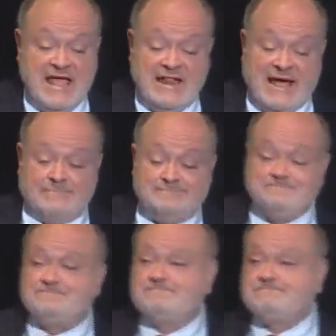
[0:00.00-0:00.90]
Now,
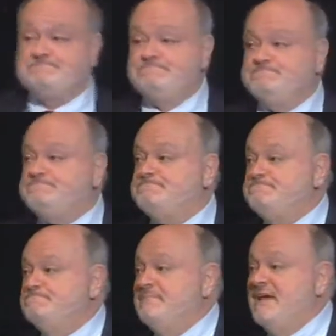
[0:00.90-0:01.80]

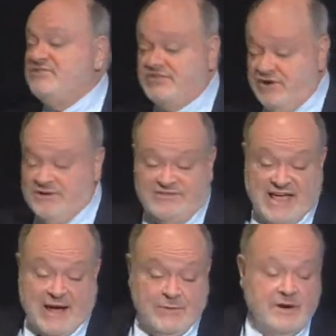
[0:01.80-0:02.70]
as it turns
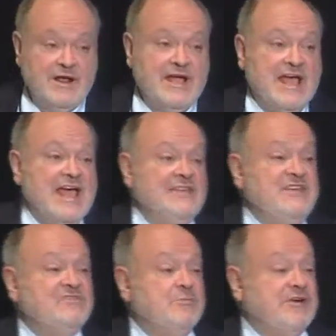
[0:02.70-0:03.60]
out,
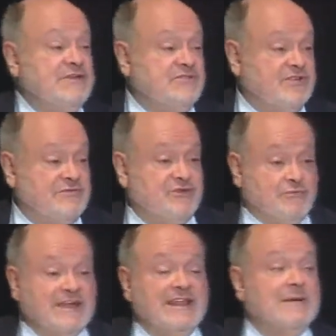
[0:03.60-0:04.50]
these marine reserves are
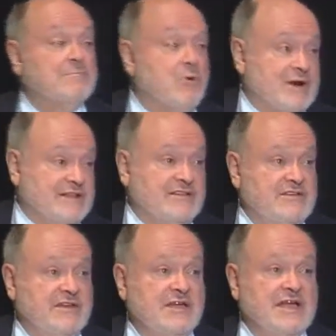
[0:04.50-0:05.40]
really
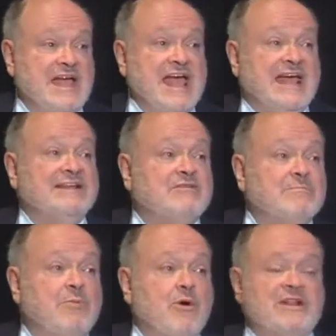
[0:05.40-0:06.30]
important. And they're
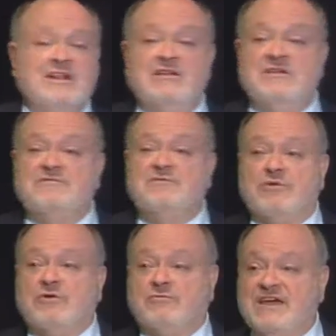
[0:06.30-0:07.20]
important
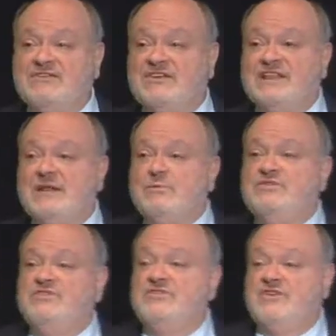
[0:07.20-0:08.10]
for a reason that
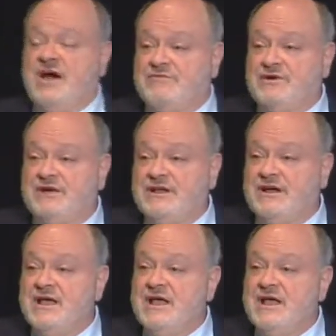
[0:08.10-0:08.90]
was discovered